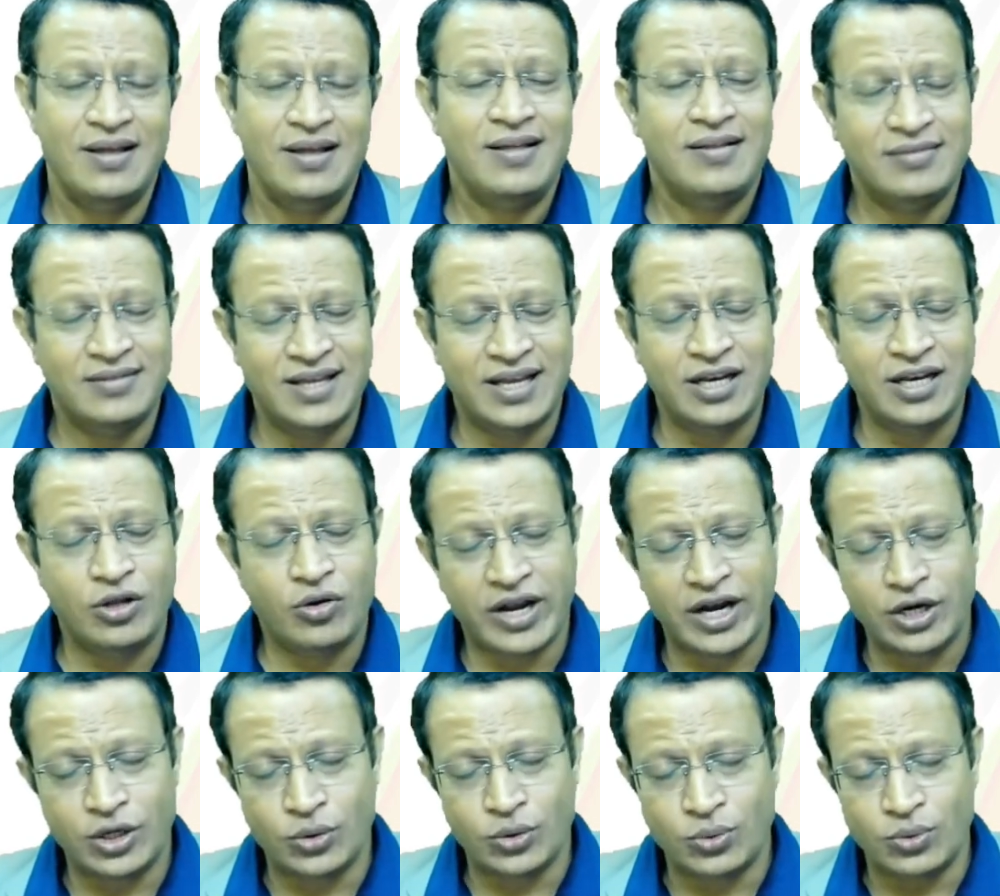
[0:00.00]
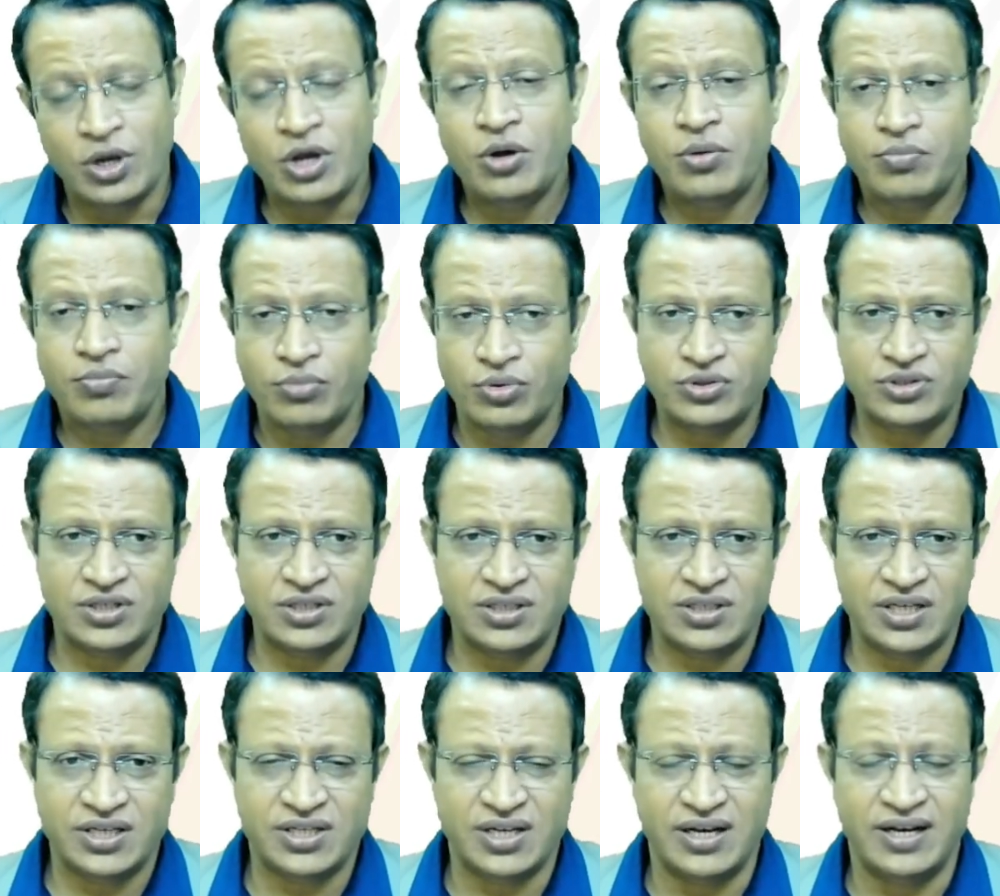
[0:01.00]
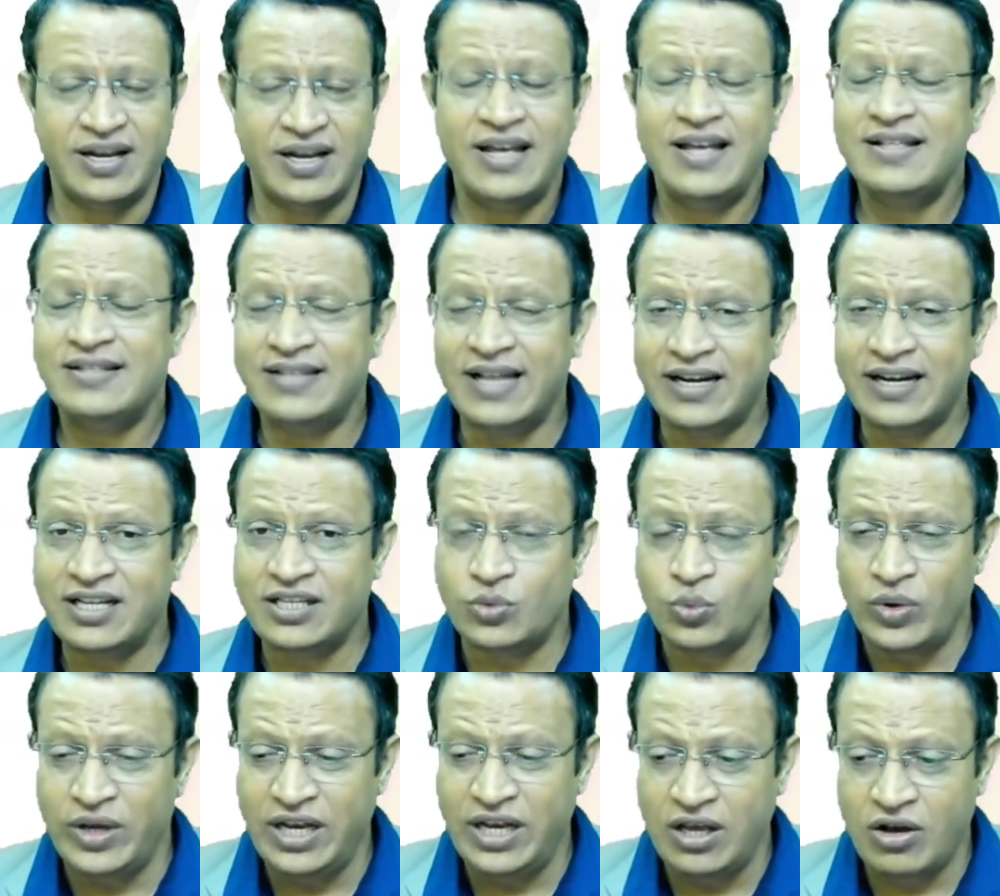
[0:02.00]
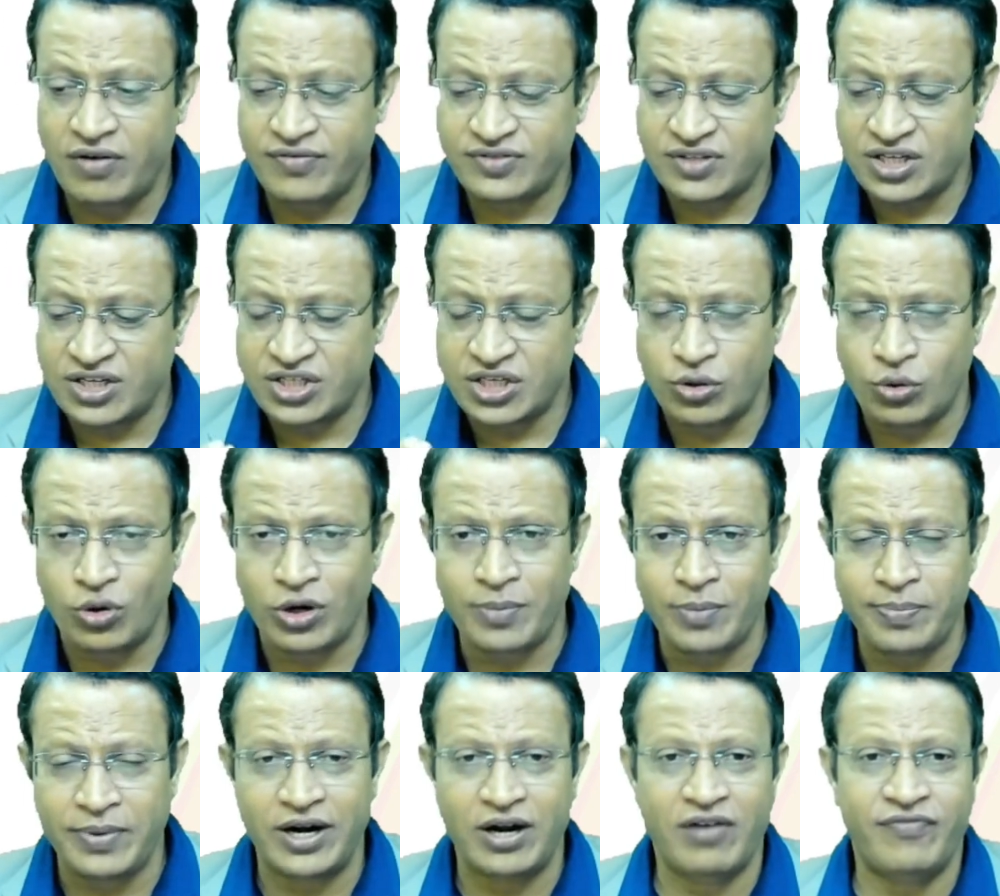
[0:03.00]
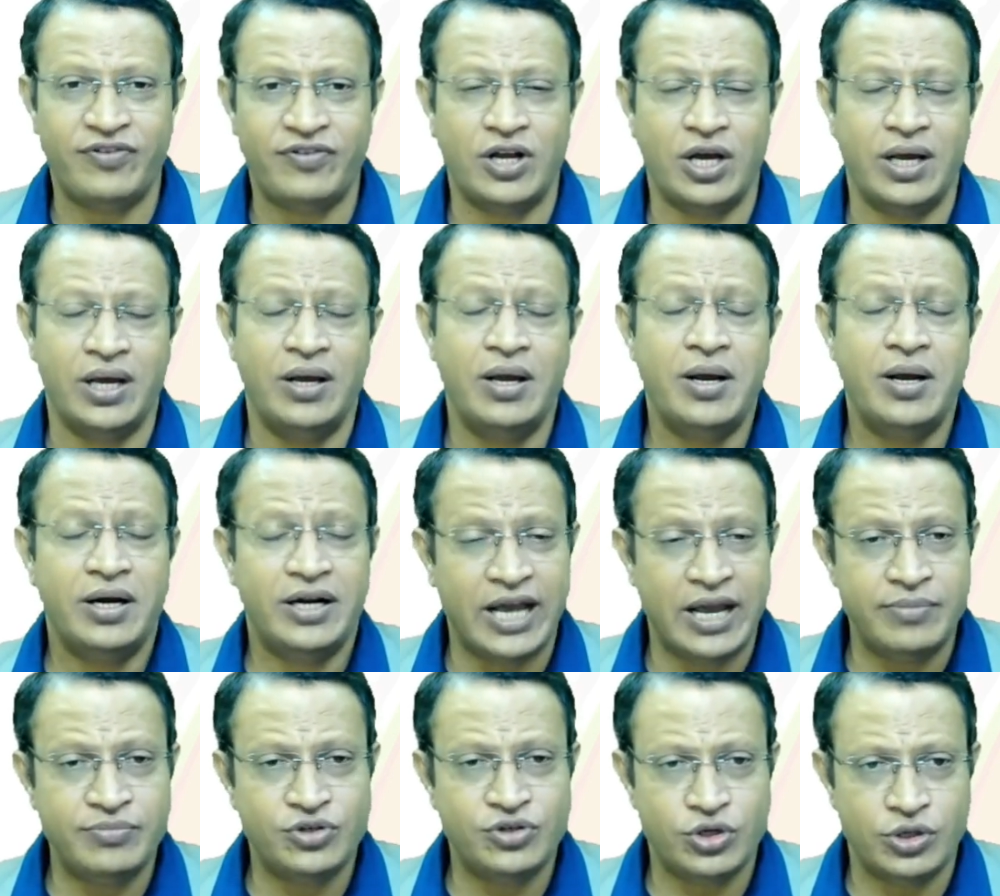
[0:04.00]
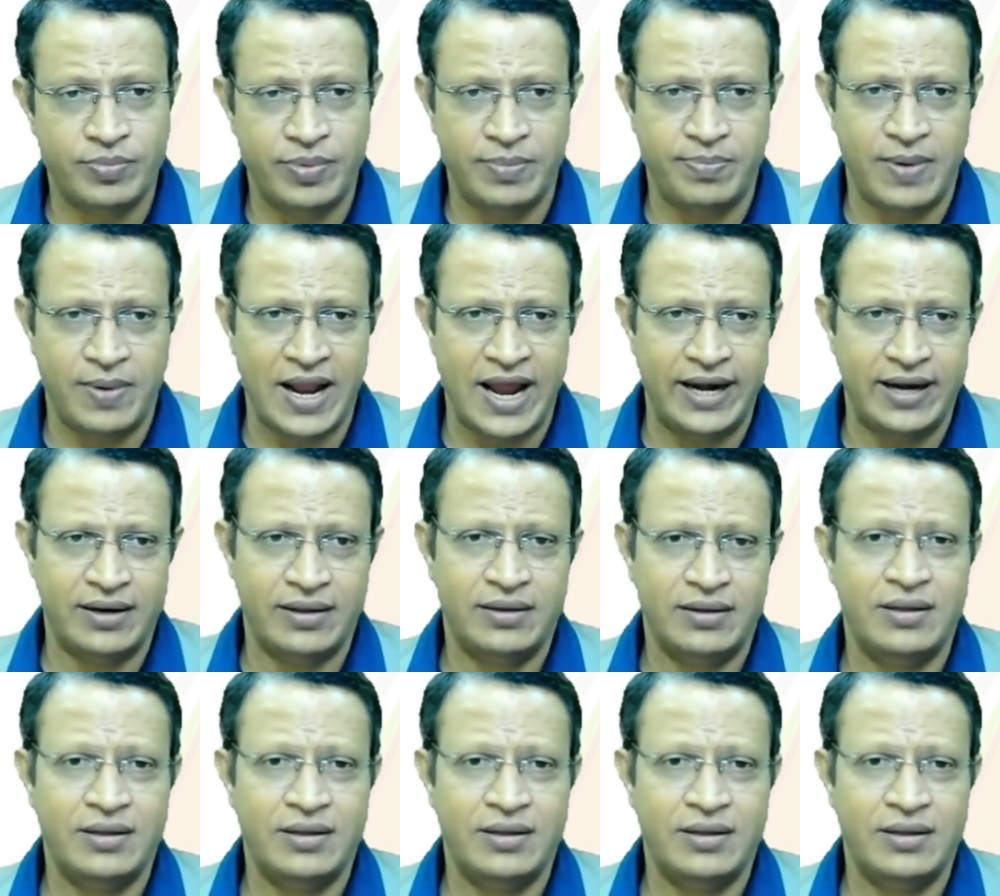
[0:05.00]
Then you can do booster session. That is, weaning of session over a period of time should be planned.